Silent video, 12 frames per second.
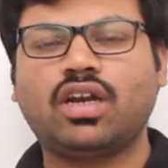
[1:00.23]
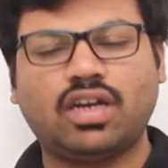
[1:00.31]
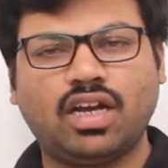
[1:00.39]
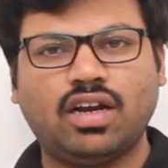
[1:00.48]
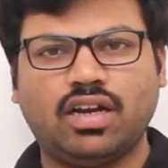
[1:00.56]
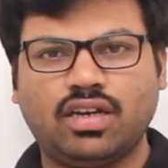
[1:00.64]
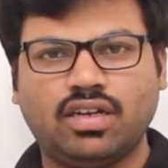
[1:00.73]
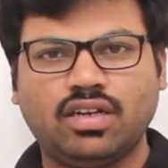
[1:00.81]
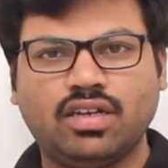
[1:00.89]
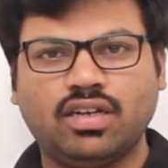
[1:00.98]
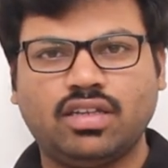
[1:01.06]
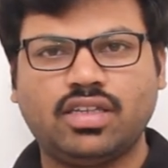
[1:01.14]
are null.
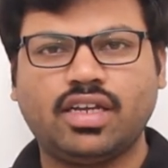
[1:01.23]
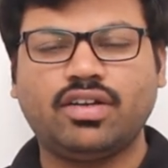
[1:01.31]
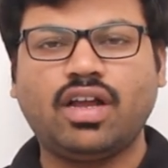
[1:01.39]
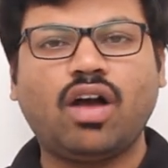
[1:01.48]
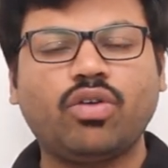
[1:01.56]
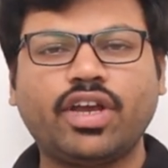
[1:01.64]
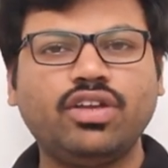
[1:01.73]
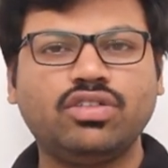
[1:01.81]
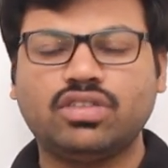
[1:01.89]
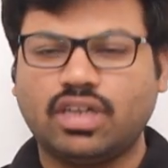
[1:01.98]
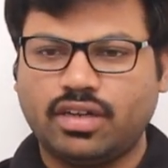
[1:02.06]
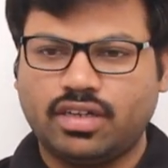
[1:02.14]
Then how can
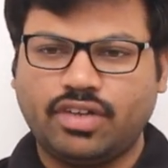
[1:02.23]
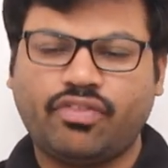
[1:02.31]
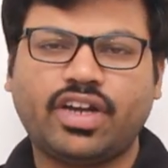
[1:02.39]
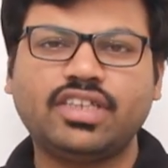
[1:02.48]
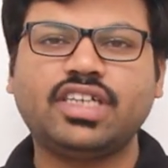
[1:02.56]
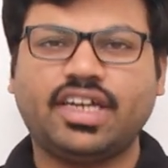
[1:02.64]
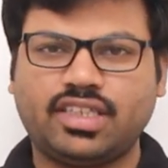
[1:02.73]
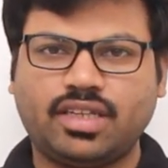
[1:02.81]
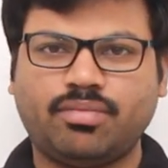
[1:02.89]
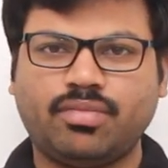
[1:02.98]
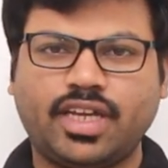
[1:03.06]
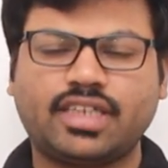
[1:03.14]
you differentiate
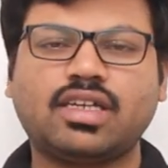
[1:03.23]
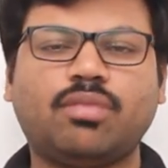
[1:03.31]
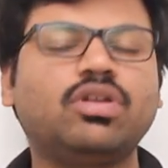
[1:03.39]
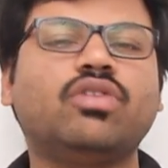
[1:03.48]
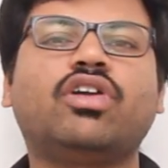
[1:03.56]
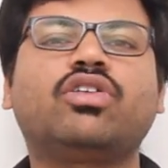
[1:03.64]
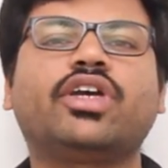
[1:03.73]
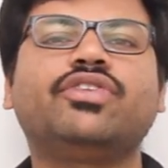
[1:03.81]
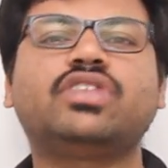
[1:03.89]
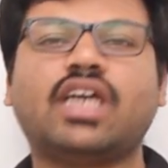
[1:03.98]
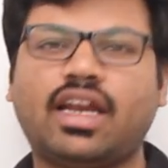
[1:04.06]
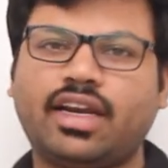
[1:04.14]
them? Example, you want to
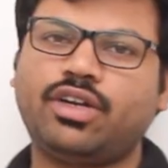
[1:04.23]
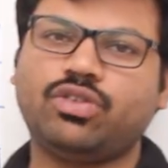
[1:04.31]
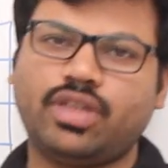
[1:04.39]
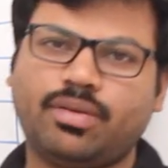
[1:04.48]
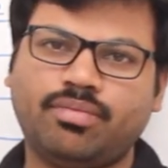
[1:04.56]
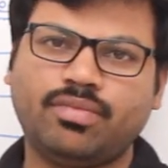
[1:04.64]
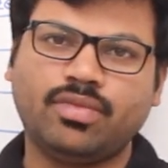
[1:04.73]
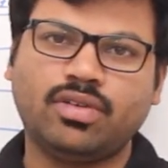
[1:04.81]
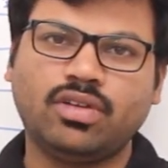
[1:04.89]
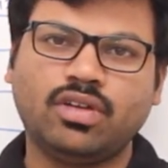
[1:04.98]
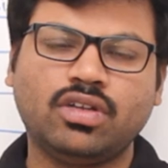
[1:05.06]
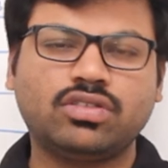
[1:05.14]
give salary to them.
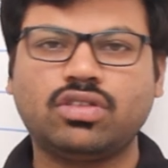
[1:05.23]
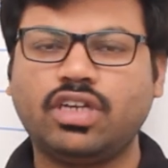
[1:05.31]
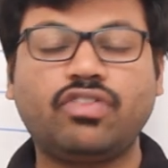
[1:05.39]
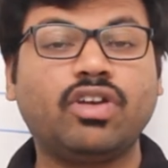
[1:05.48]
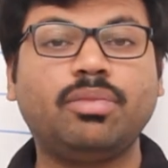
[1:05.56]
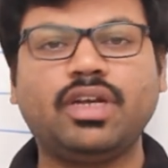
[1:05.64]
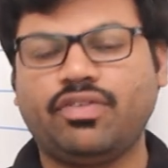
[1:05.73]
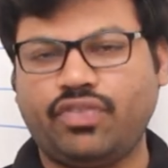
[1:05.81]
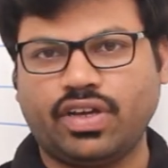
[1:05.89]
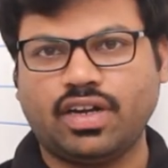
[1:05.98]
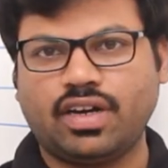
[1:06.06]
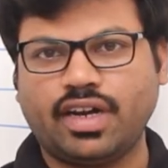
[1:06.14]
So it will be
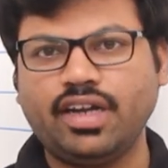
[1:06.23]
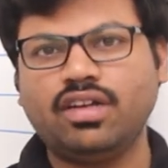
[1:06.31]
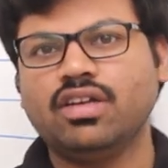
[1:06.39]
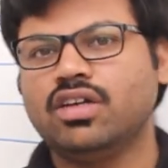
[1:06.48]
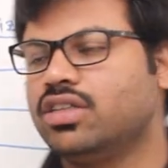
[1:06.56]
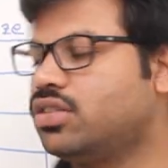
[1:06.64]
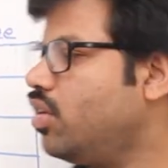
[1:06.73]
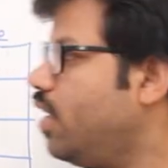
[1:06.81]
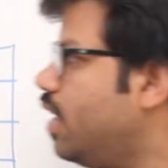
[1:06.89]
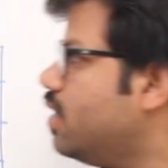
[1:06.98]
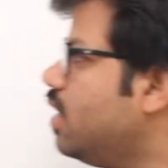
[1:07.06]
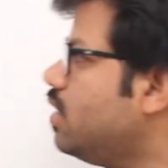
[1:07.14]
difficult, right? So
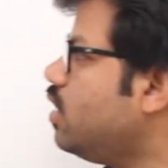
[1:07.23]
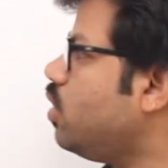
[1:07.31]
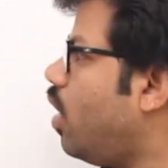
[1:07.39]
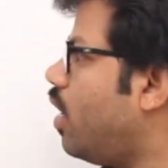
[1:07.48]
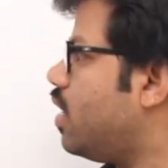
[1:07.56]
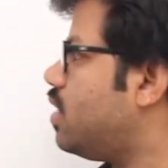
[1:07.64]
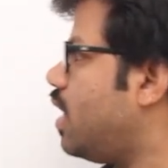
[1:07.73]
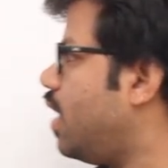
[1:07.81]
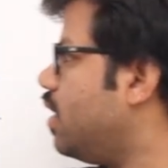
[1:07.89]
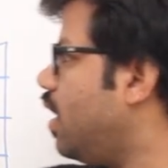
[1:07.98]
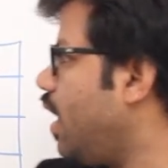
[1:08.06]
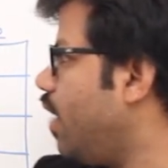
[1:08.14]
it is easy to
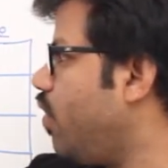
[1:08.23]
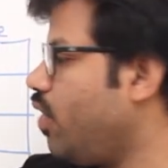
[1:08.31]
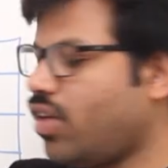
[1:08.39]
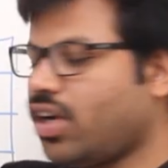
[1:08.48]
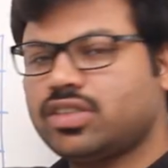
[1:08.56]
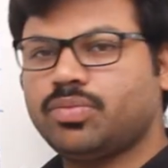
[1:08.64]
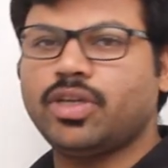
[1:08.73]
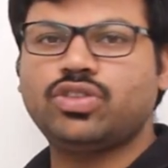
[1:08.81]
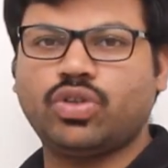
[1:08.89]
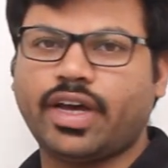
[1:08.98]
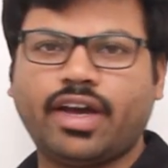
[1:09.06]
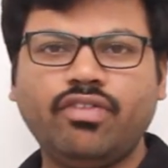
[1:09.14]
understand that every watchman
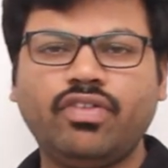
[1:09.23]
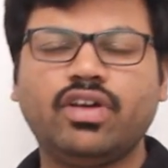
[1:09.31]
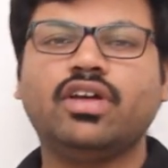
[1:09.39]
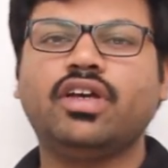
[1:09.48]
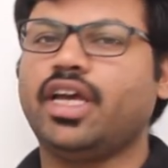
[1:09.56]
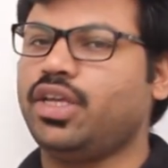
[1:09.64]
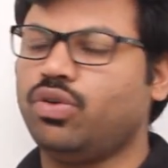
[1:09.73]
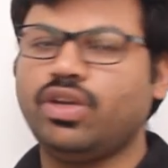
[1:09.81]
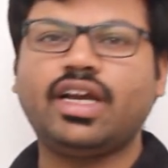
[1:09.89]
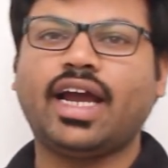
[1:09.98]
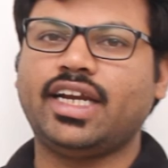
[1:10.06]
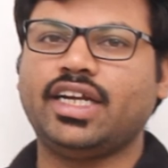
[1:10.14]
should have a
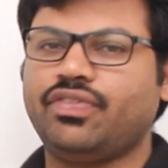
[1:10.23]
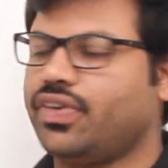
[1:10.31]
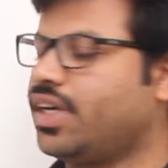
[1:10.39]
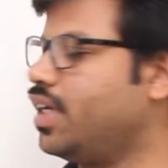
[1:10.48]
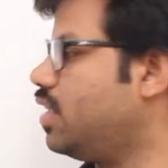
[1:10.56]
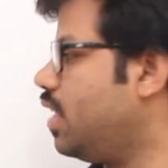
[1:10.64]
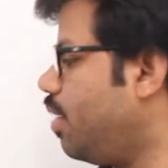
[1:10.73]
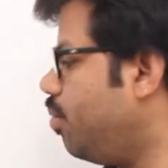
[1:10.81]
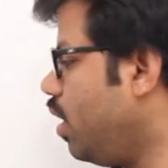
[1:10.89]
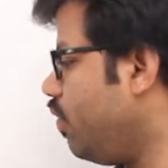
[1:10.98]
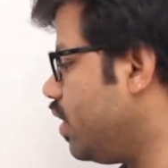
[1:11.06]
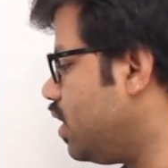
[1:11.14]
unique identification
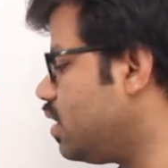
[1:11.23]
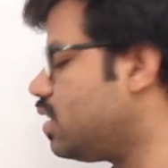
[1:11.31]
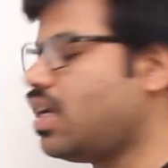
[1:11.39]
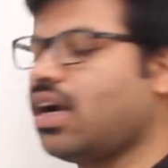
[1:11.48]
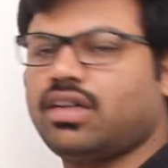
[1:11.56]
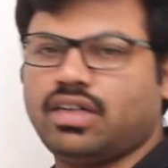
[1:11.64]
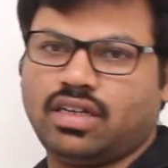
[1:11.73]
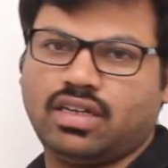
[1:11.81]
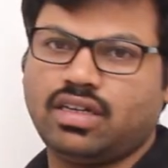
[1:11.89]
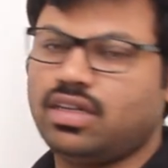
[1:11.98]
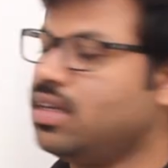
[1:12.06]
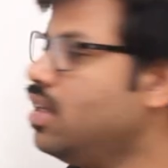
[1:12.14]
number which is not
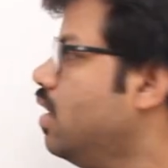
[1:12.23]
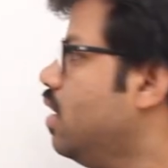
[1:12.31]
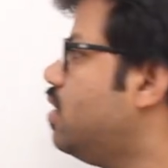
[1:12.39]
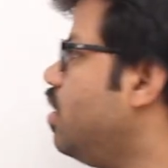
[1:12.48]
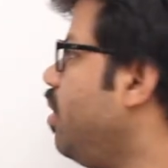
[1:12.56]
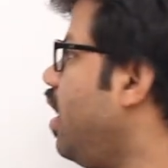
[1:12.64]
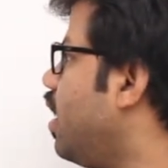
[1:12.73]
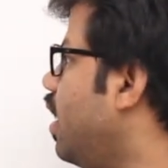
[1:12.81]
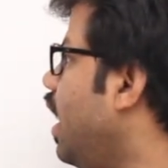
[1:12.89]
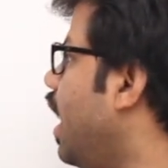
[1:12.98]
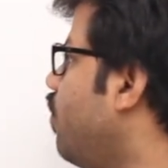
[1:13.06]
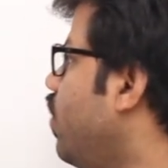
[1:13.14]
null.
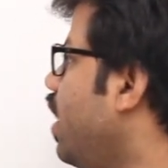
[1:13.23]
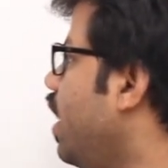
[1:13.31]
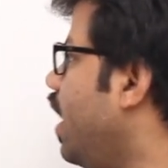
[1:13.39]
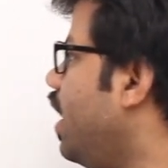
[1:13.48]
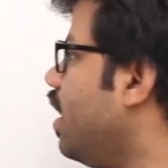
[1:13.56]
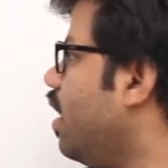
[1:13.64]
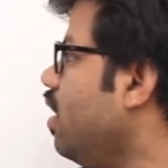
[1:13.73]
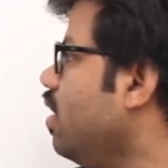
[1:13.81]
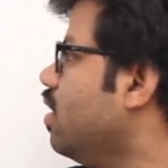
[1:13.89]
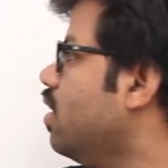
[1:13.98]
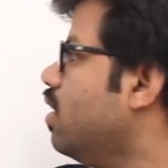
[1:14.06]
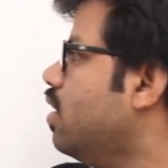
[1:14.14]
Similarly, every
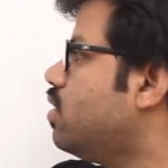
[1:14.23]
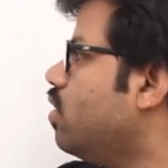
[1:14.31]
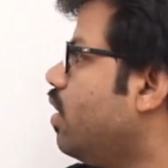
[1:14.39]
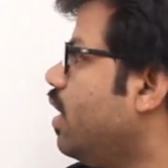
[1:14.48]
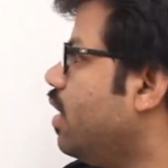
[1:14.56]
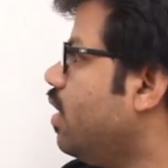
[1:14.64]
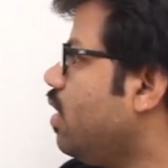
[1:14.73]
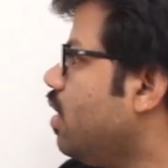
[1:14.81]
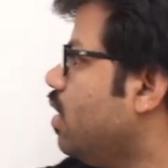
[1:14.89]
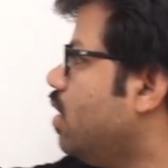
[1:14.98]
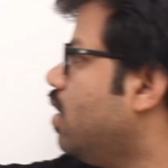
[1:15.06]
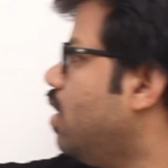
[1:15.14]
area, so
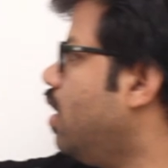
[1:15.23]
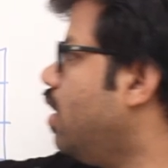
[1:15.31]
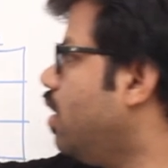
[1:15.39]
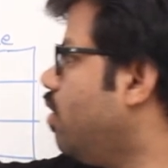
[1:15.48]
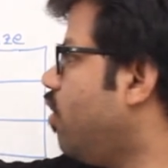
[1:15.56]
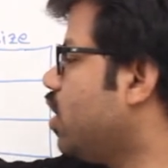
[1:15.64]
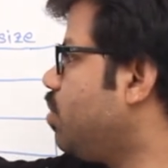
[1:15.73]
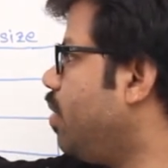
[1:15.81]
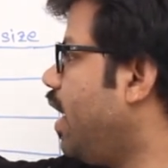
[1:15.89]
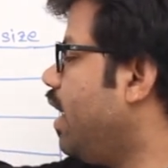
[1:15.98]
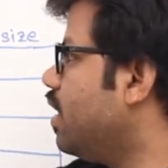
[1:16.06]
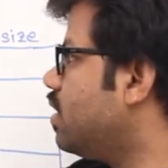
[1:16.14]
here watchman
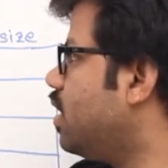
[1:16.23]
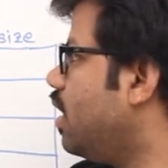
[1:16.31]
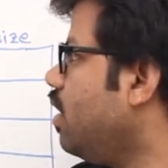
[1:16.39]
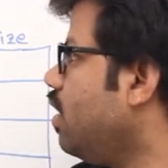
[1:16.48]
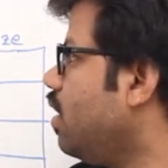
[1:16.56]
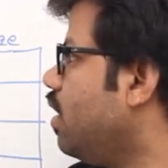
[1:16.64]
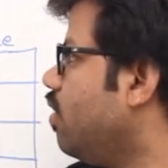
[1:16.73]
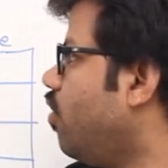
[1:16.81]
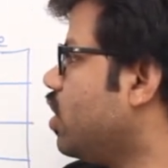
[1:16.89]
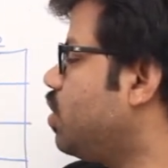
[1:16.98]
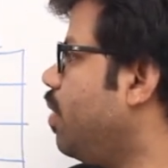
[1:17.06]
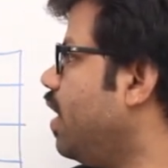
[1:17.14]
ID is done,
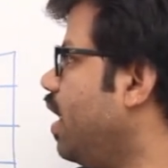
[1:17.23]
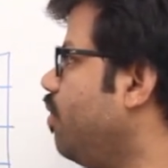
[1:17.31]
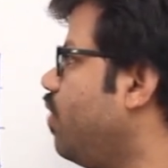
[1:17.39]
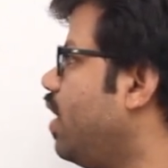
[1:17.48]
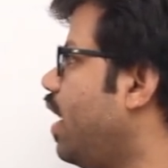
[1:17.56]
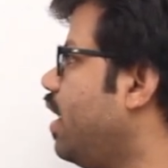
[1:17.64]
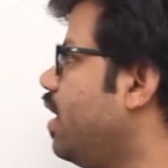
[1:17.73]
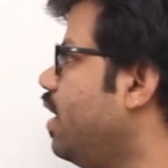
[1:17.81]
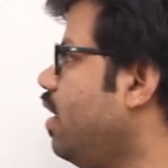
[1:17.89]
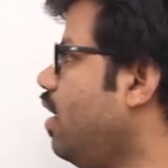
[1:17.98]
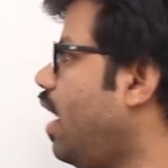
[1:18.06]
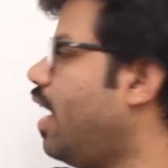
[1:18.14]
watchman name we write
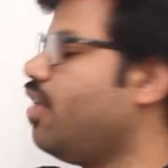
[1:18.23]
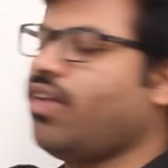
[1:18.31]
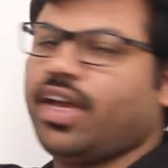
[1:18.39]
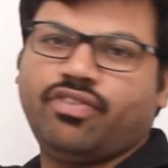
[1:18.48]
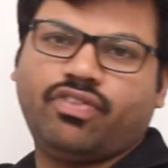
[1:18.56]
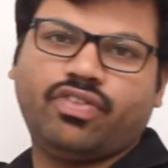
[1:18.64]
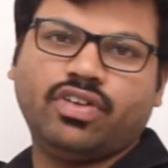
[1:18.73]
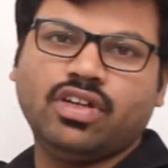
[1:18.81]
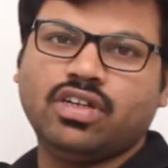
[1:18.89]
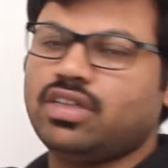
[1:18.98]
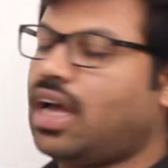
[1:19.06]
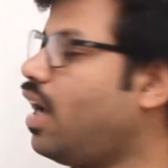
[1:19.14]
here and wife.
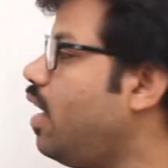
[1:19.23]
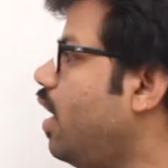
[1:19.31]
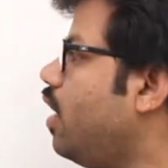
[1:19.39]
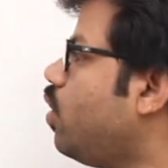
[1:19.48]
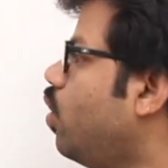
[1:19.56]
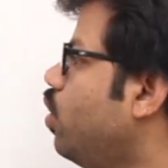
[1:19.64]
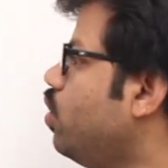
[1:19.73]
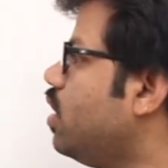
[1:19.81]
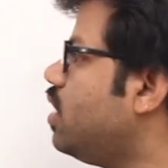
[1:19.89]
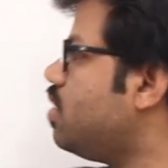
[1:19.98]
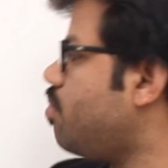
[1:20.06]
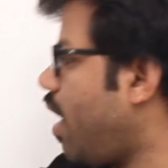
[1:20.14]
Already I told you
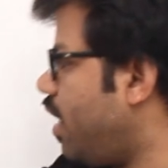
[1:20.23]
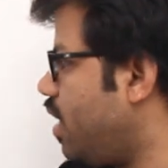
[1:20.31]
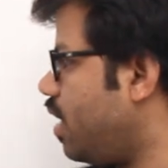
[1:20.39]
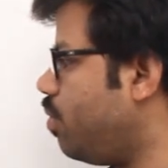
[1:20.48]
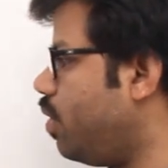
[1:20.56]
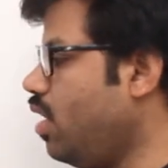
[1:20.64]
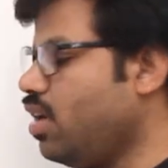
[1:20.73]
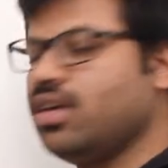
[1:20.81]
this is my table